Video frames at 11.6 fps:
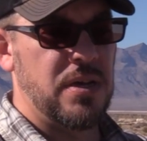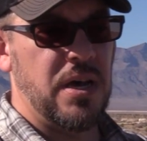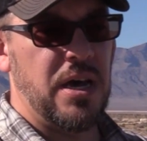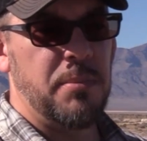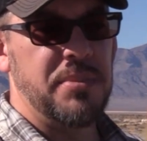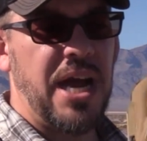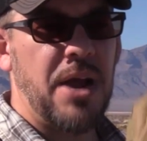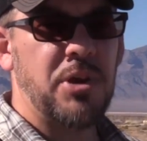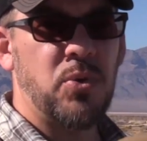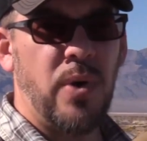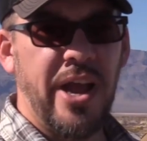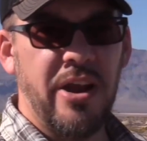Not
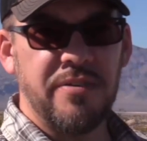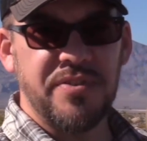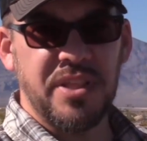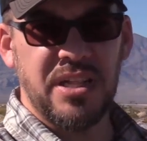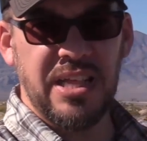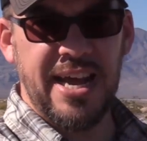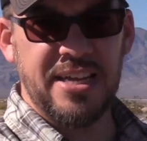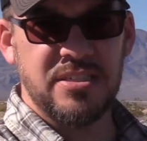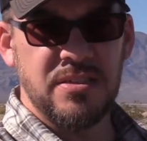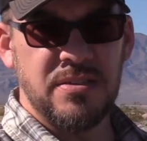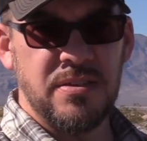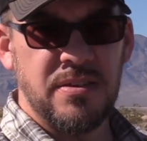required for the
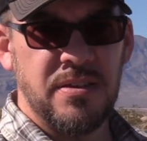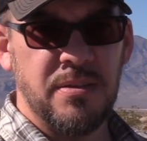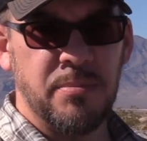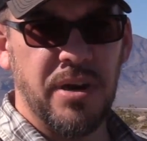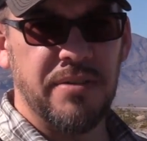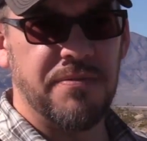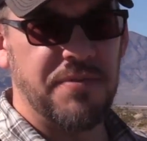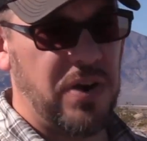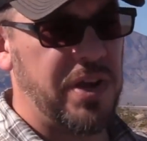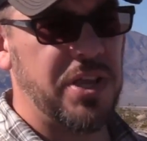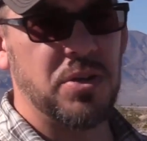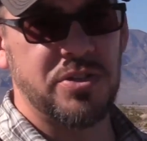class, but
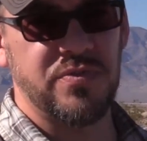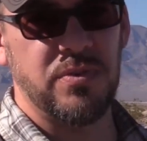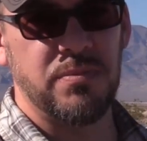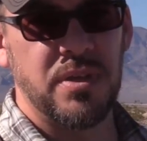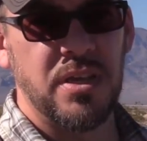very useful.